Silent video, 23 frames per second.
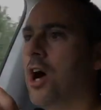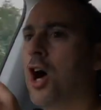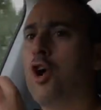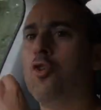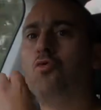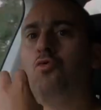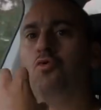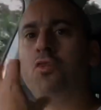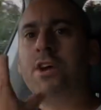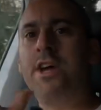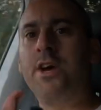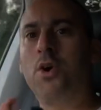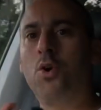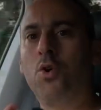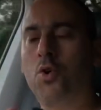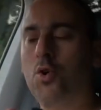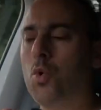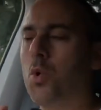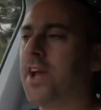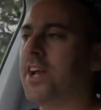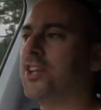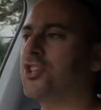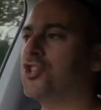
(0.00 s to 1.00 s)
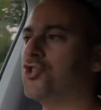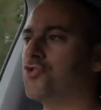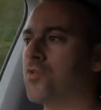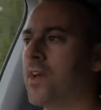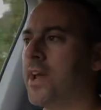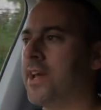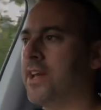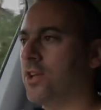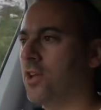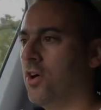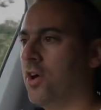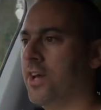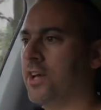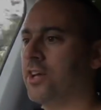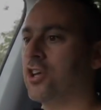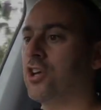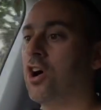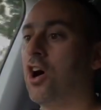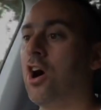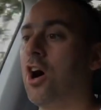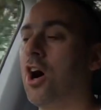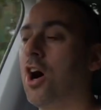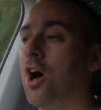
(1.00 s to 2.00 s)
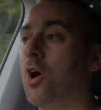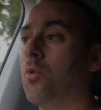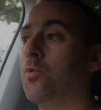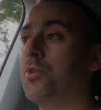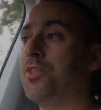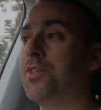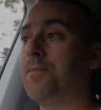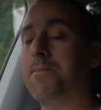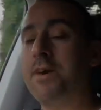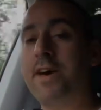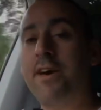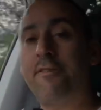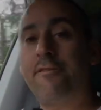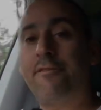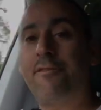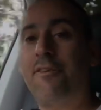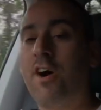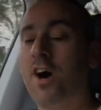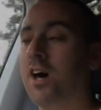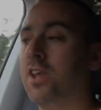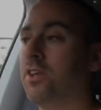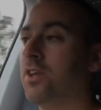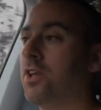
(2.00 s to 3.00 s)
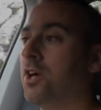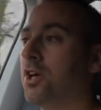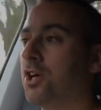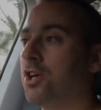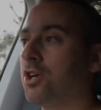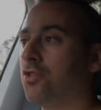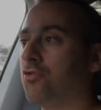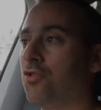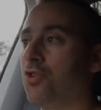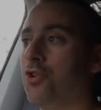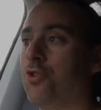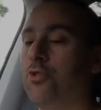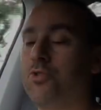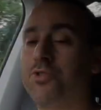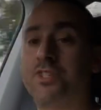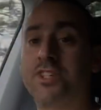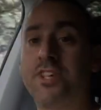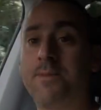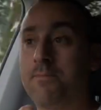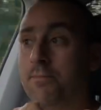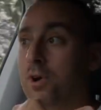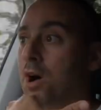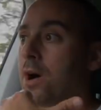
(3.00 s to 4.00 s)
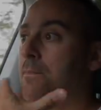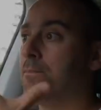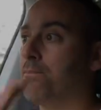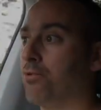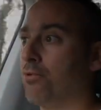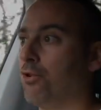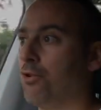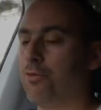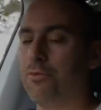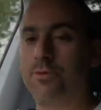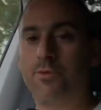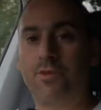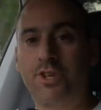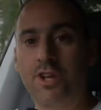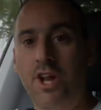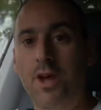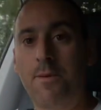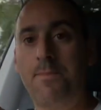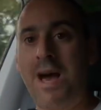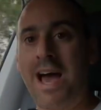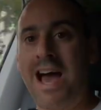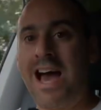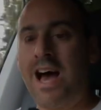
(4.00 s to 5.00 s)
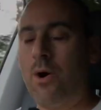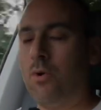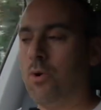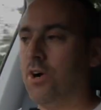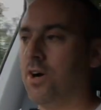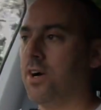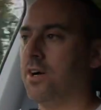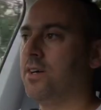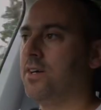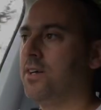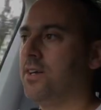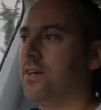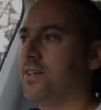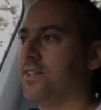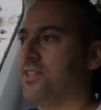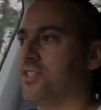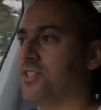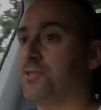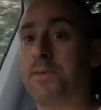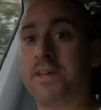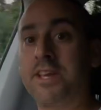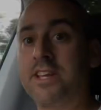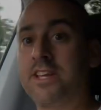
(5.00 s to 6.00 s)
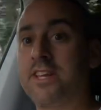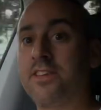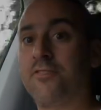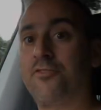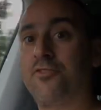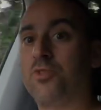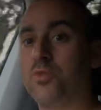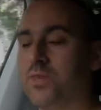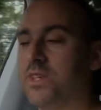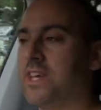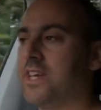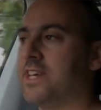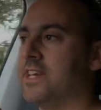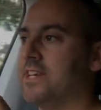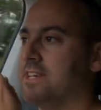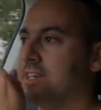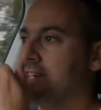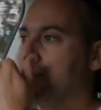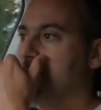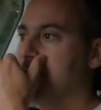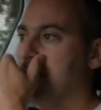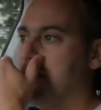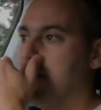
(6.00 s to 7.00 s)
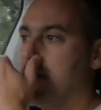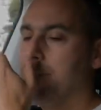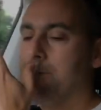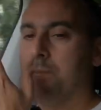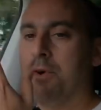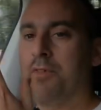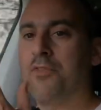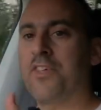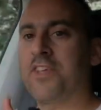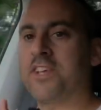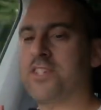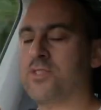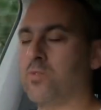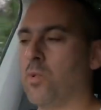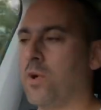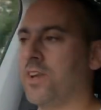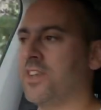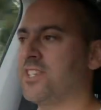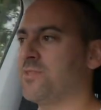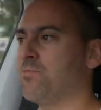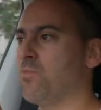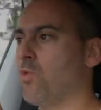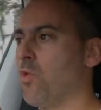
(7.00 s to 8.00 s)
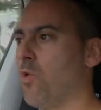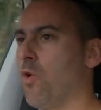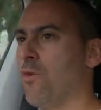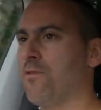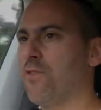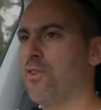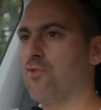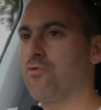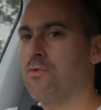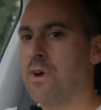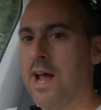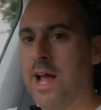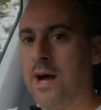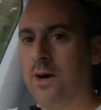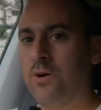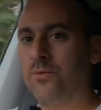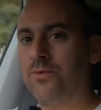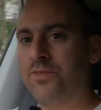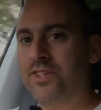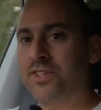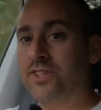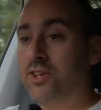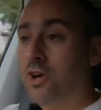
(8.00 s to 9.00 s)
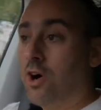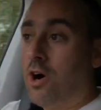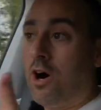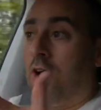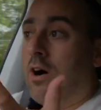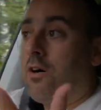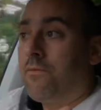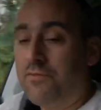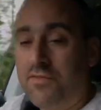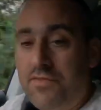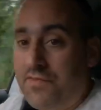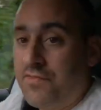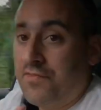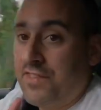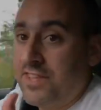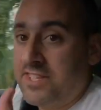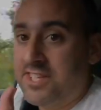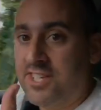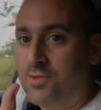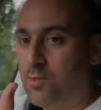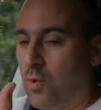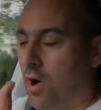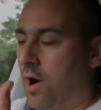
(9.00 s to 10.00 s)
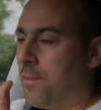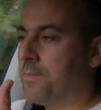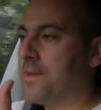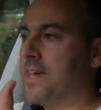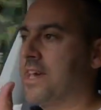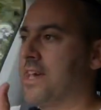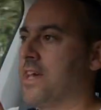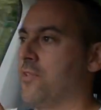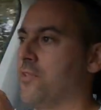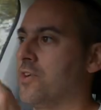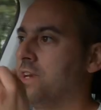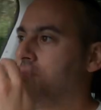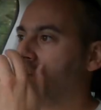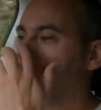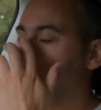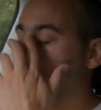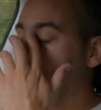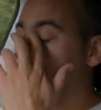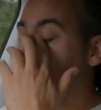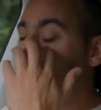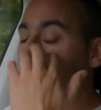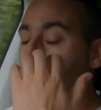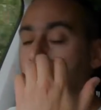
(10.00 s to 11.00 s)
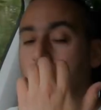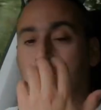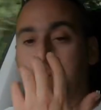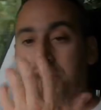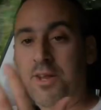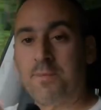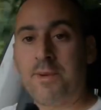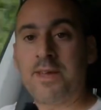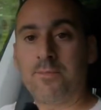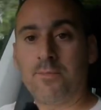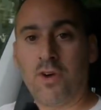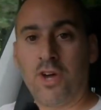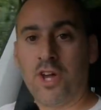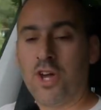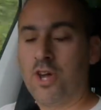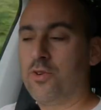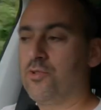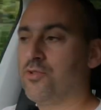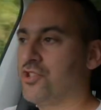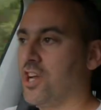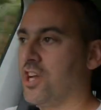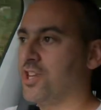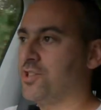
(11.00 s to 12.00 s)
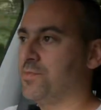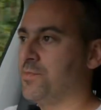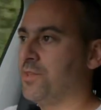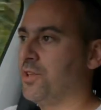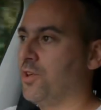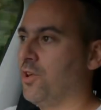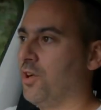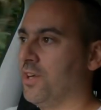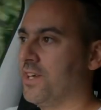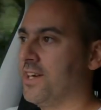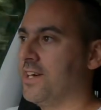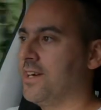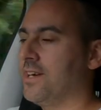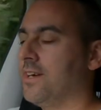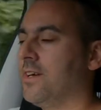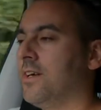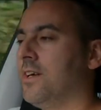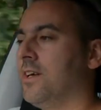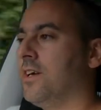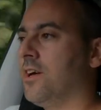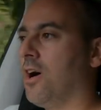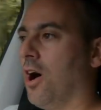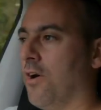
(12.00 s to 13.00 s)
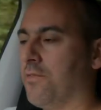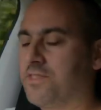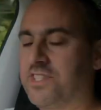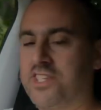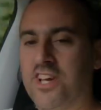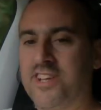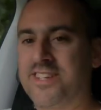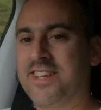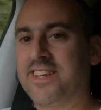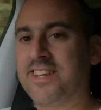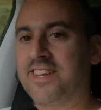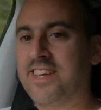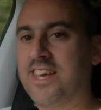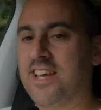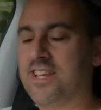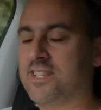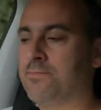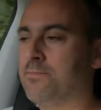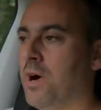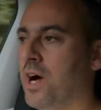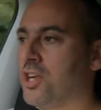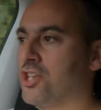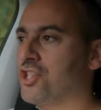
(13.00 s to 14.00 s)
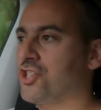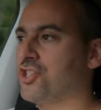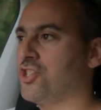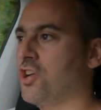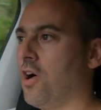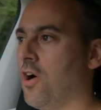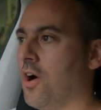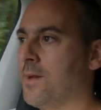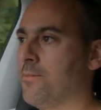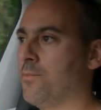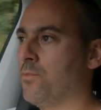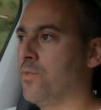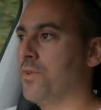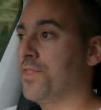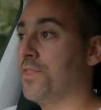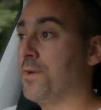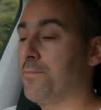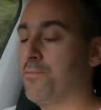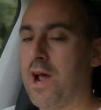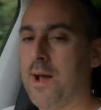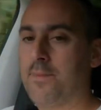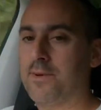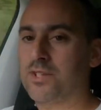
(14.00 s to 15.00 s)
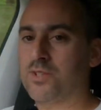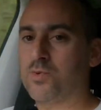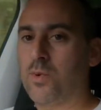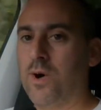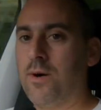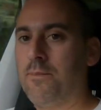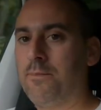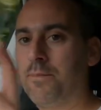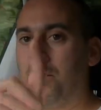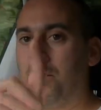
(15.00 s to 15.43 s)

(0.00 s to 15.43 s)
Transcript: real quick straight line car with a bit of fun cruising, but a brute, you know, power and speed if you need it. But this one is more of a rounded car. This is what I'm hearing. I'm going to make my own judgment on it. Obviously, I didn't get as much time with the Brabus one,